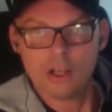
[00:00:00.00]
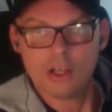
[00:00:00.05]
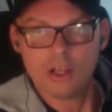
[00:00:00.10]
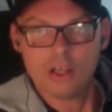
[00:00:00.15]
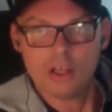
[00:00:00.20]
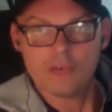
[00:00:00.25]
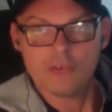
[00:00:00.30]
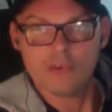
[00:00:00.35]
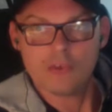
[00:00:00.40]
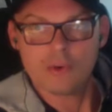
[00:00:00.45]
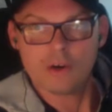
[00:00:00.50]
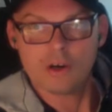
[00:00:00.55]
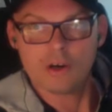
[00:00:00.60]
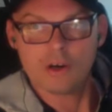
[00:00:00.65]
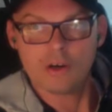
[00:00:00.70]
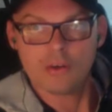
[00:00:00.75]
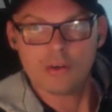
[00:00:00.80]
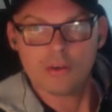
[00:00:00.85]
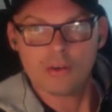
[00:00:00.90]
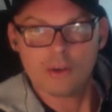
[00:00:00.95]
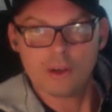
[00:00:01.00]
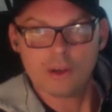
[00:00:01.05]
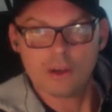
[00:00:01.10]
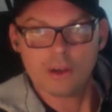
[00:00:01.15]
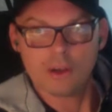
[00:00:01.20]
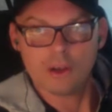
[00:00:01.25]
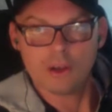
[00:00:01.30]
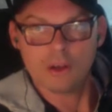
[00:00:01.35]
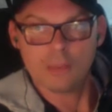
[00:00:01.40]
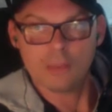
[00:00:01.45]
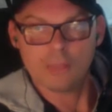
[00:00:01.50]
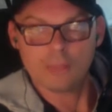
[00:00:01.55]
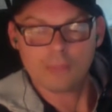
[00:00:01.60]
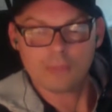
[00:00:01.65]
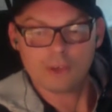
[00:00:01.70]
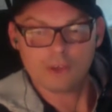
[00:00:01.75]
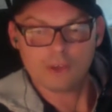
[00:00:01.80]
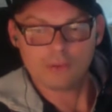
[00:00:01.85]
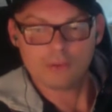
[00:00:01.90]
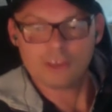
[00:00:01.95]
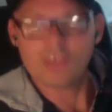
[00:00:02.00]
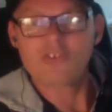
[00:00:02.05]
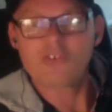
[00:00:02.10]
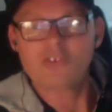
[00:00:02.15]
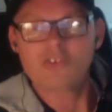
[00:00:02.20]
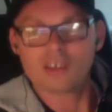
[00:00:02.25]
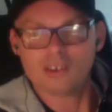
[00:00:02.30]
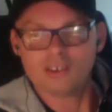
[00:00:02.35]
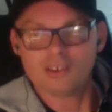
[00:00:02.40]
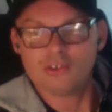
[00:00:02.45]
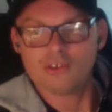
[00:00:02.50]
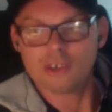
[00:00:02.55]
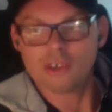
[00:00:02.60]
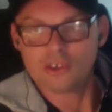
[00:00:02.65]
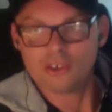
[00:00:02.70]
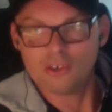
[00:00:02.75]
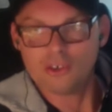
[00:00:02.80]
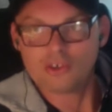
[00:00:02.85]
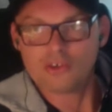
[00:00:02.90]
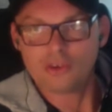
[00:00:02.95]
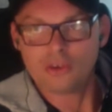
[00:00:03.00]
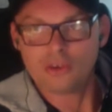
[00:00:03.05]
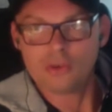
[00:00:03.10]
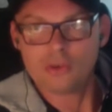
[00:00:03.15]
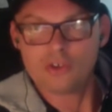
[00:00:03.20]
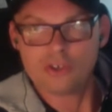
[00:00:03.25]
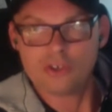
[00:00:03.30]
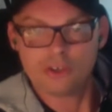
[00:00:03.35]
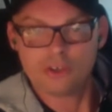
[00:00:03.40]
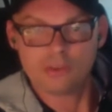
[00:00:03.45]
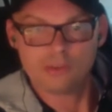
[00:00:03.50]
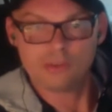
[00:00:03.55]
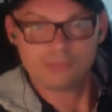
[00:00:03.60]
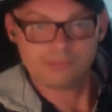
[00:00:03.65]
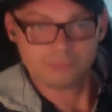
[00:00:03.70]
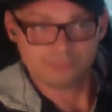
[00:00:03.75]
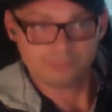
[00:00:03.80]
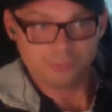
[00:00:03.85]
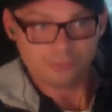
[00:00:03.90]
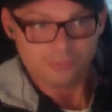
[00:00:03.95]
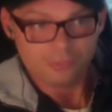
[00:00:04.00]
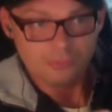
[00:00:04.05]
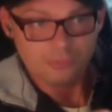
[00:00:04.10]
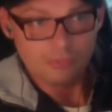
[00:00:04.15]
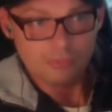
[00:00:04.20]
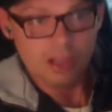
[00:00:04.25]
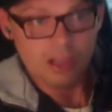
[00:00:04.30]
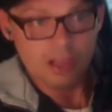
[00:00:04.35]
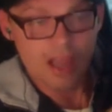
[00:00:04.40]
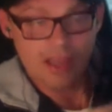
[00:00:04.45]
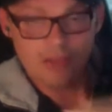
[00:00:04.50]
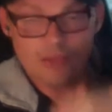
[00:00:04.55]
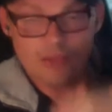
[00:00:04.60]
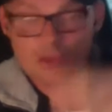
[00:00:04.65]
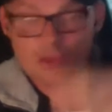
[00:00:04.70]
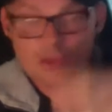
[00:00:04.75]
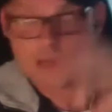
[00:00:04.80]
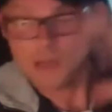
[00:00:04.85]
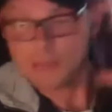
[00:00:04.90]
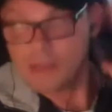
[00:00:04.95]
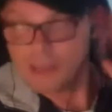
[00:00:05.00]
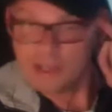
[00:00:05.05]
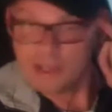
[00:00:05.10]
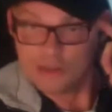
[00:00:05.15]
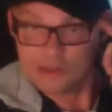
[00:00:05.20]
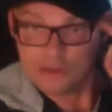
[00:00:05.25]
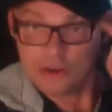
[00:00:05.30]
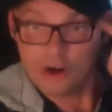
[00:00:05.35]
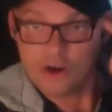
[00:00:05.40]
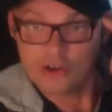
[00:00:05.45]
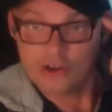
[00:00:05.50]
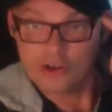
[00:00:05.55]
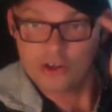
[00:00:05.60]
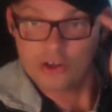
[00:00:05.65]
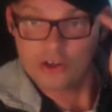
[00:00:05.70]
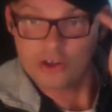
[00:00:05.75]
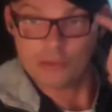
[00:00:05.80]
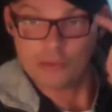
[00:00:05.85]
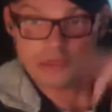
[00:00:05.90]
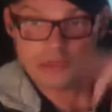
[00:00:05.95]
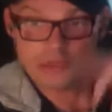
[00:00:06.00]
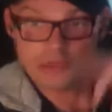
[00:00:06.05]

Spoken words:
If you are convinced that this is a good solution, And if you can make a good argument,